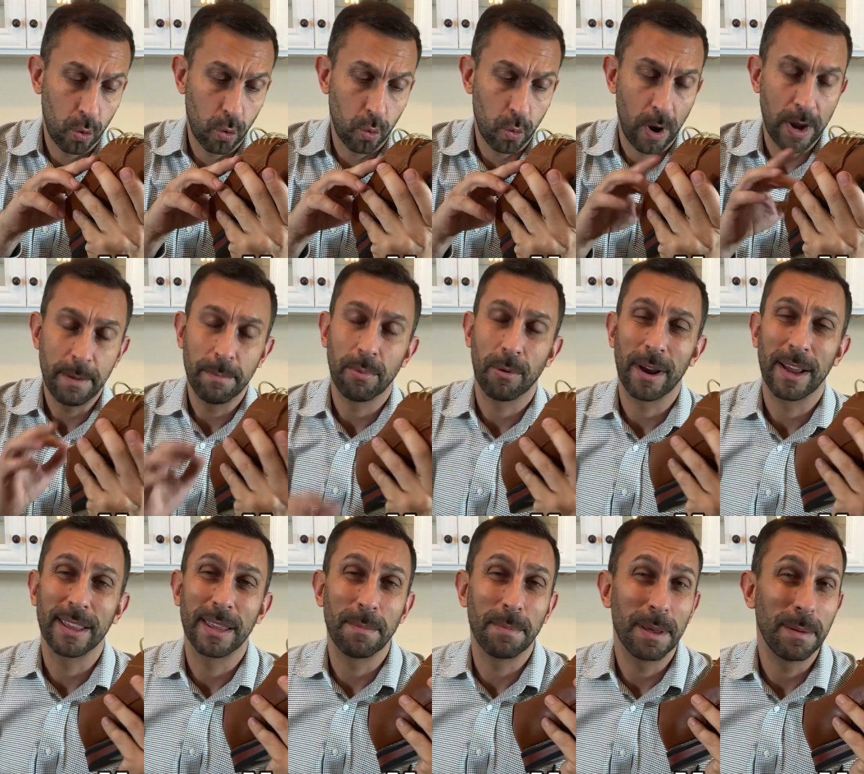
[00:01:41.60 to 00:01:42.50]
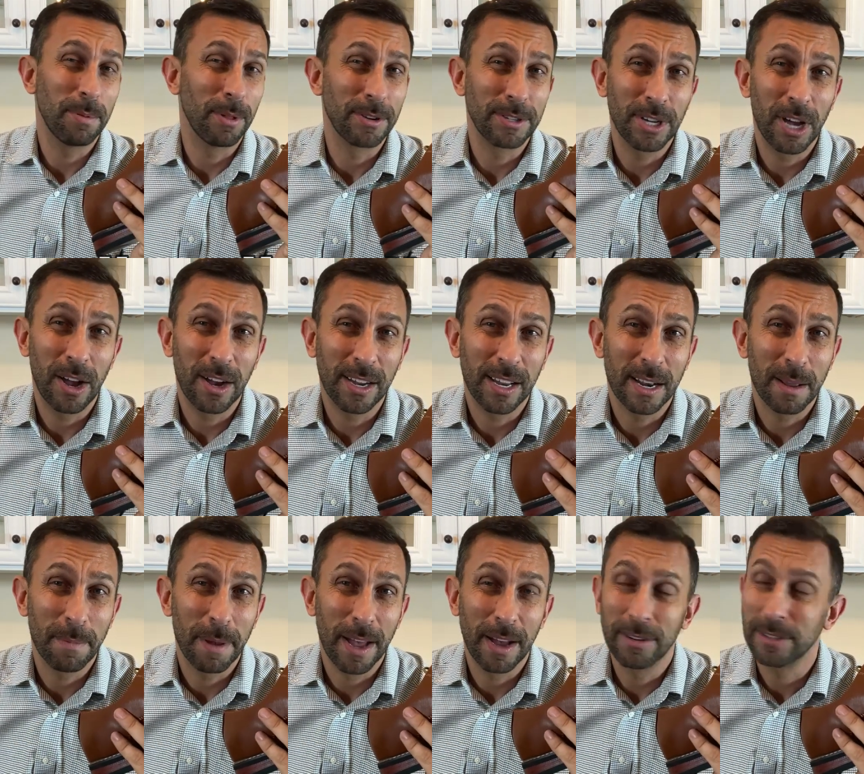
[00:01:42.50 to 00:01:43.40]
great brand that people are talking
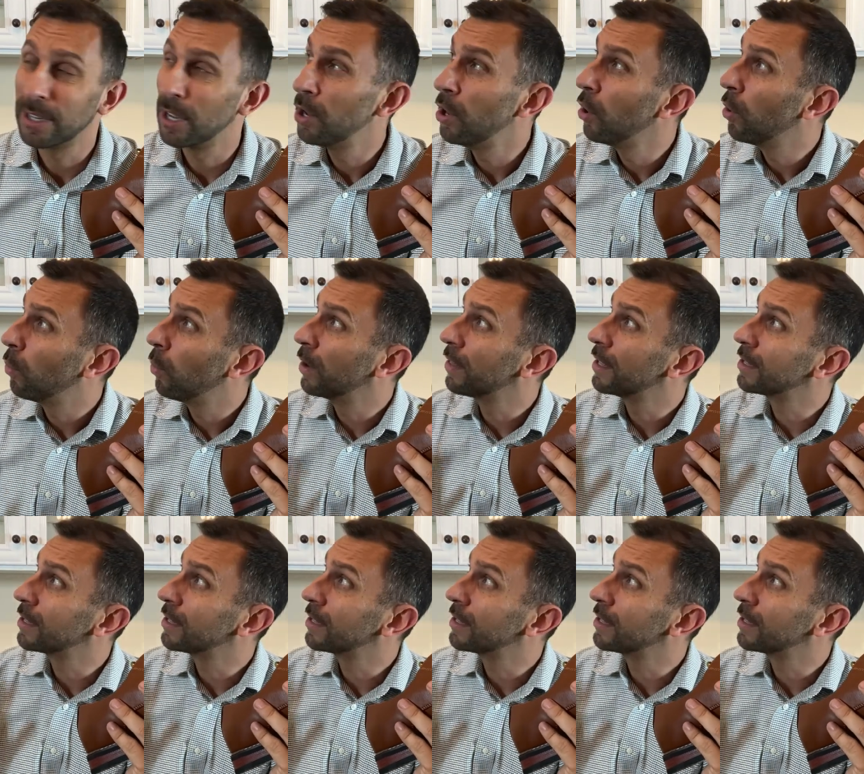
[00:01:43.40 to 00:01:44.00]
about, one